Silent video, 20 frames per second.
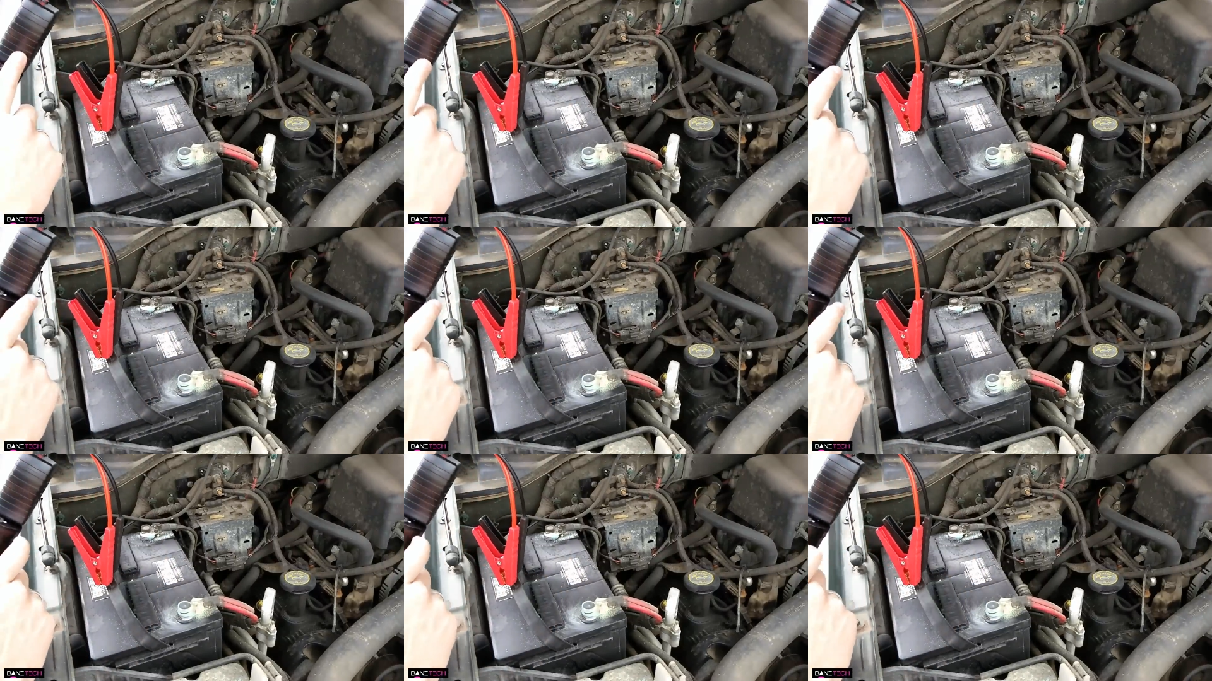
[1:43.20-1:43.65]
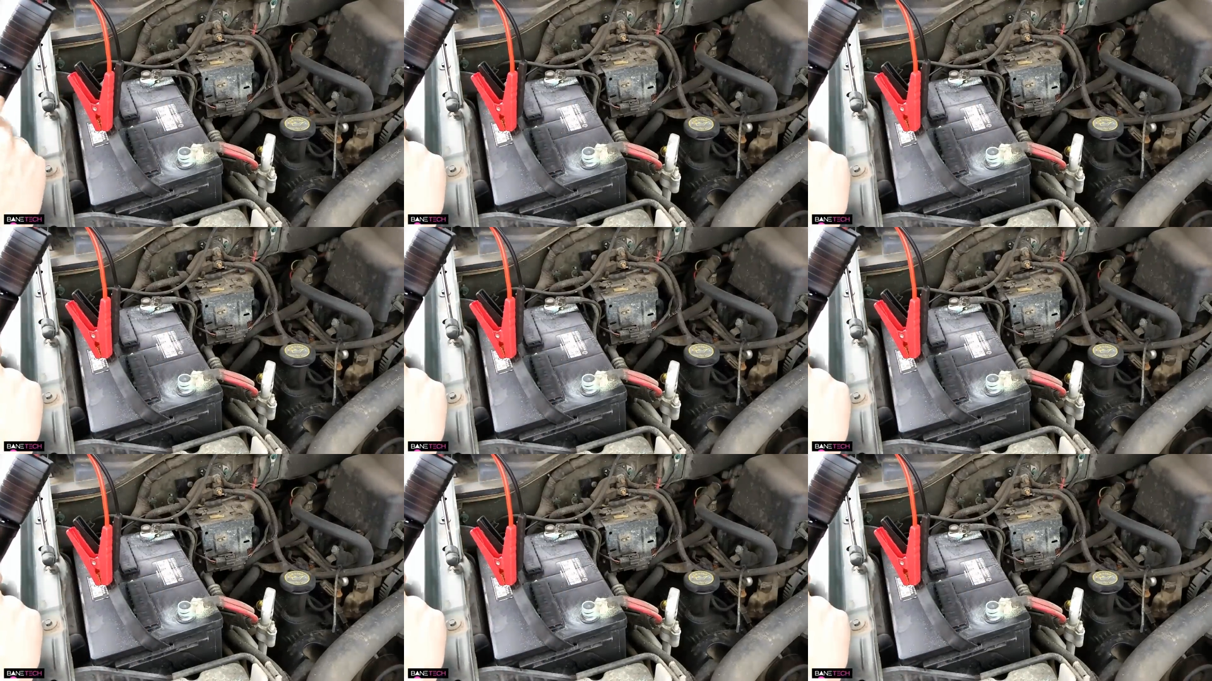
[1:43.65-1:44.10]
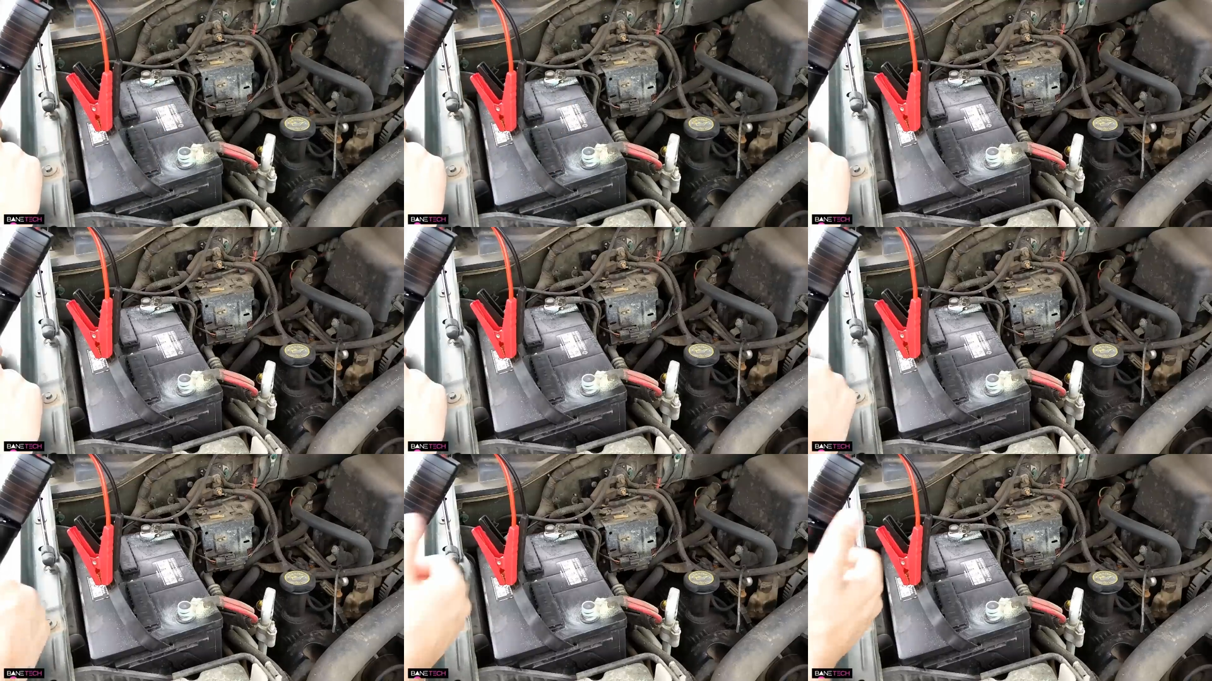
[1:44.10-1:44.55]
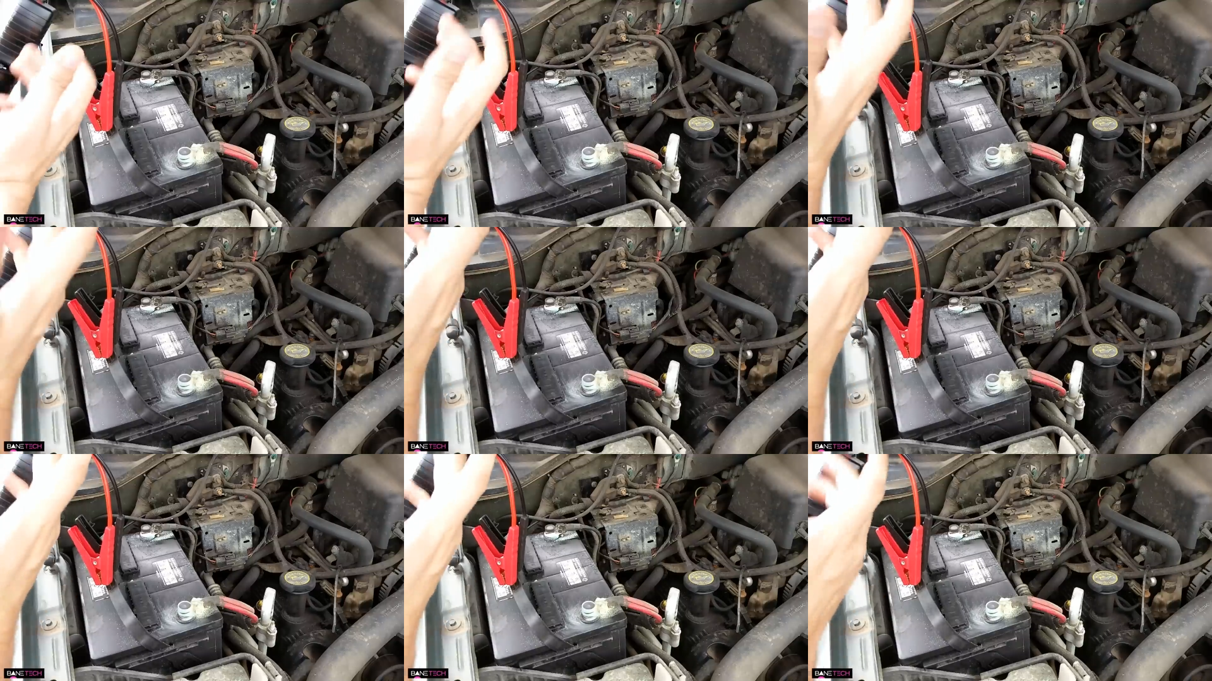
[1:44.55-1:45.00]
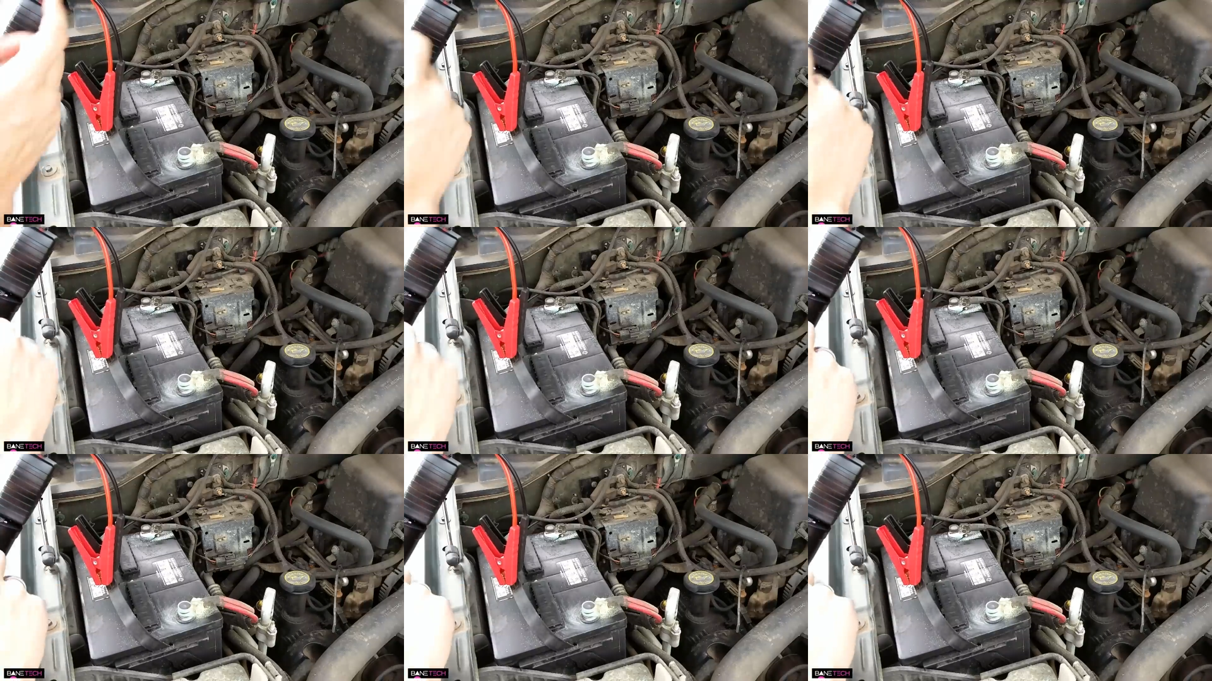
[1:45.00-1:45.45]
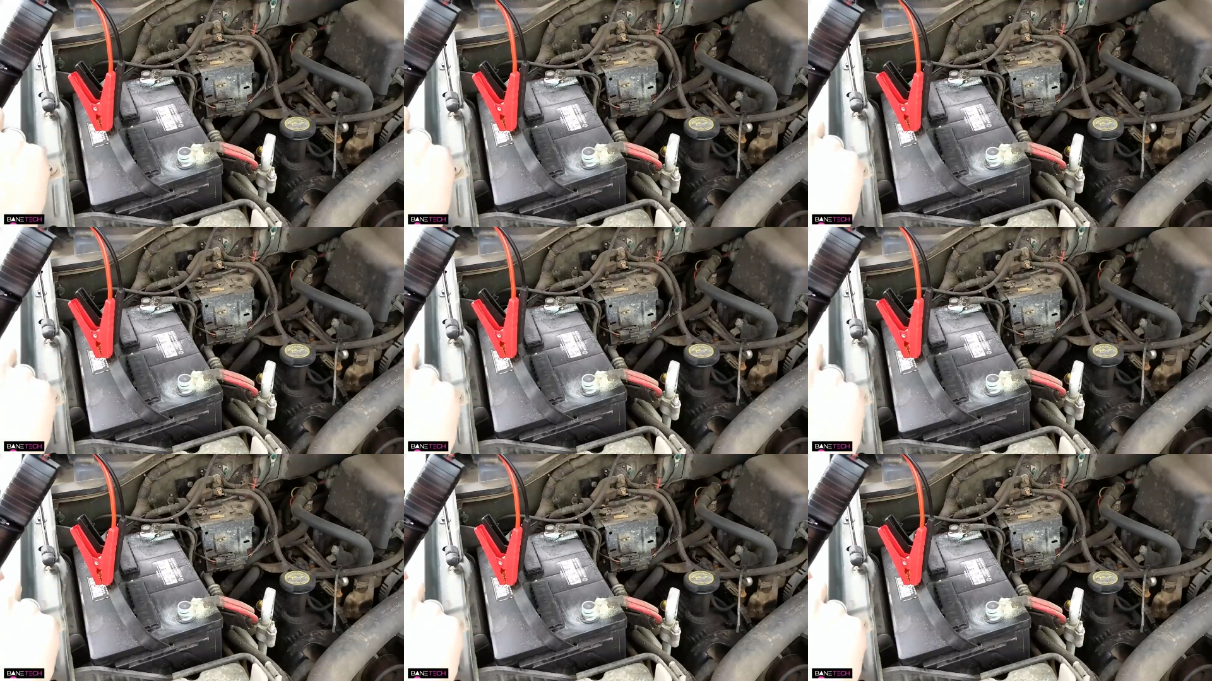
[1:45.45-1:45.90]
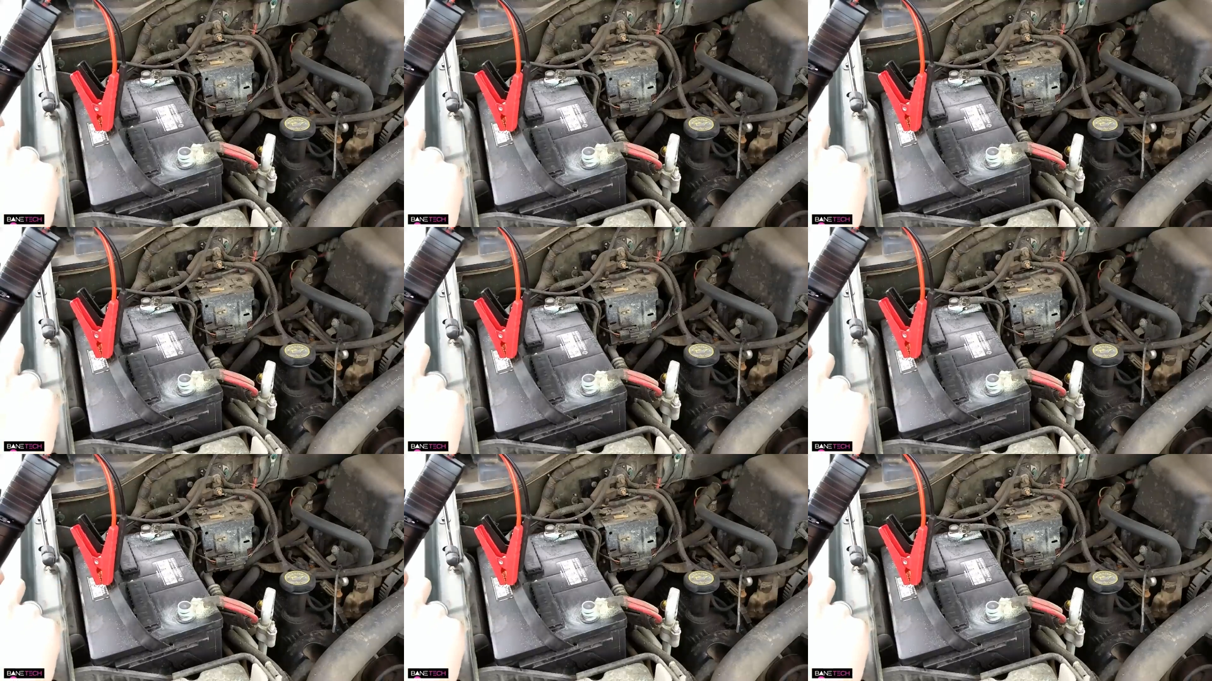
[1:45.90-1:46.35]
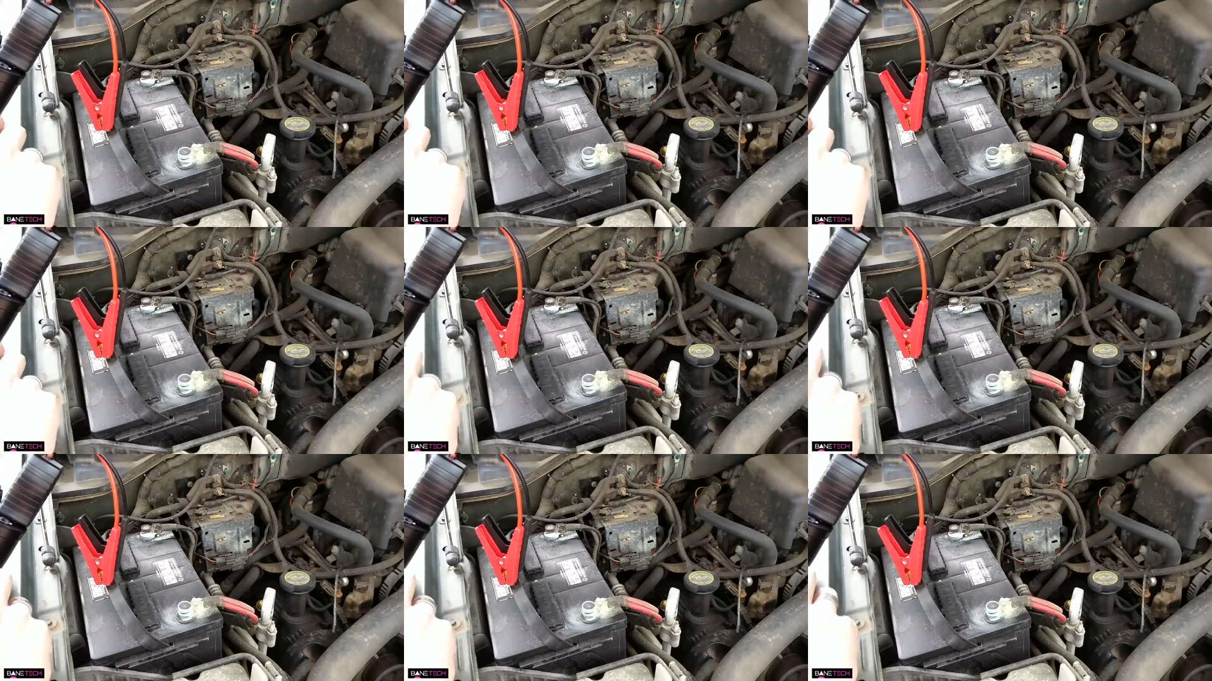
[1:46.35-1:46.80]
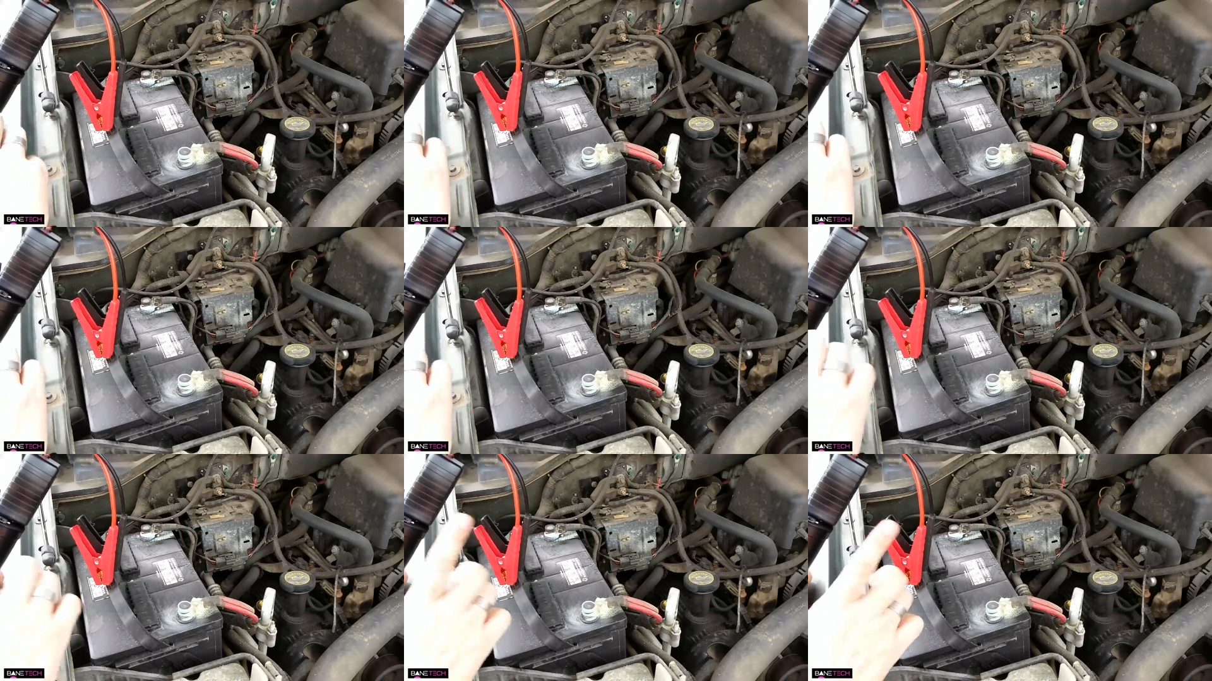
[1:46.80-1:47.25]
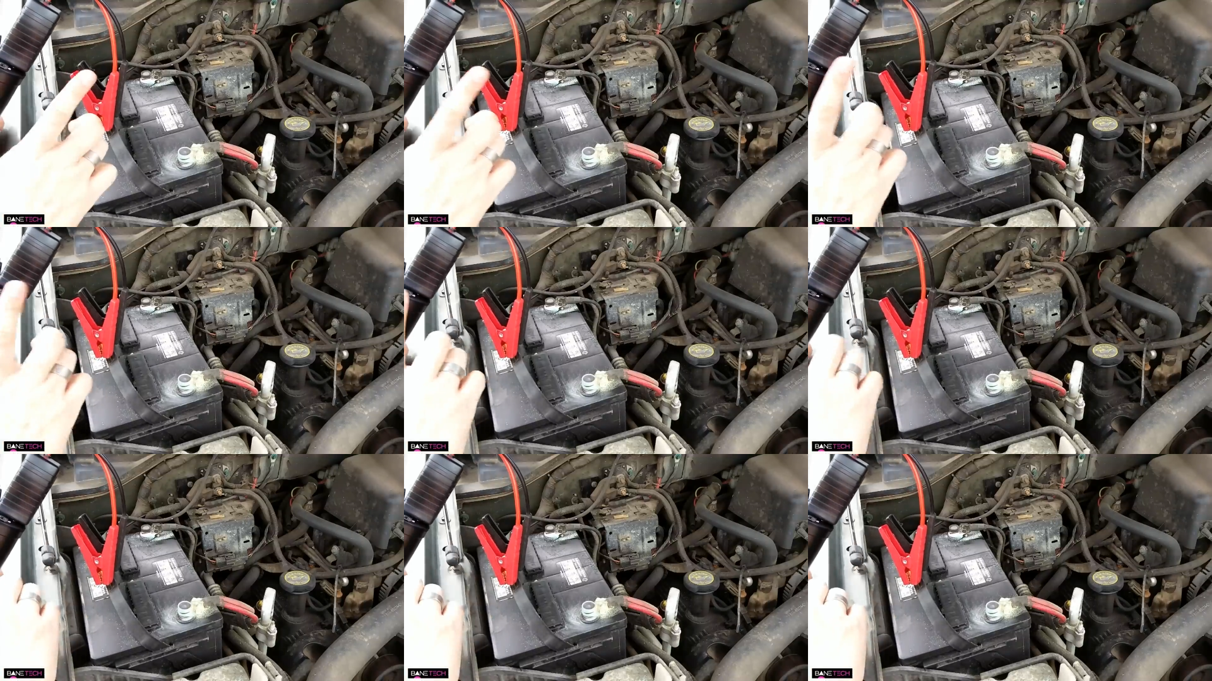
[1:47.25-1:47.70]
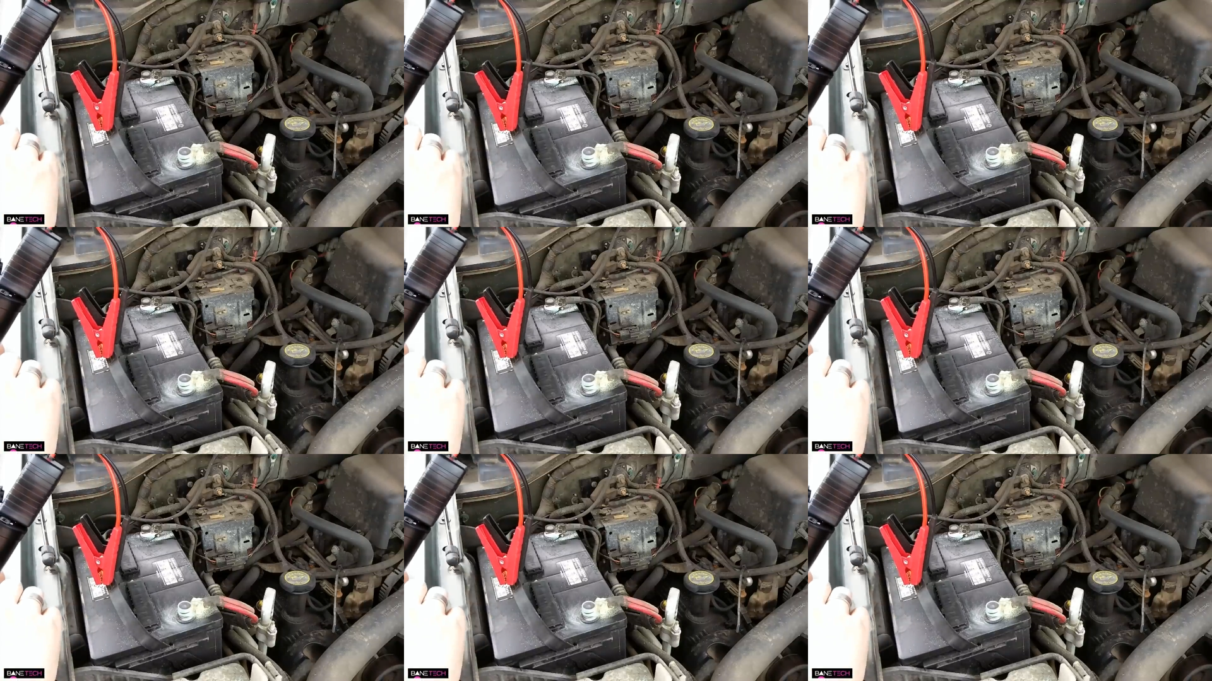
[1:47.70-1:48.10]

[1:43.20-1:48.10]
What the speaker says: Nobody's mouth can be seen.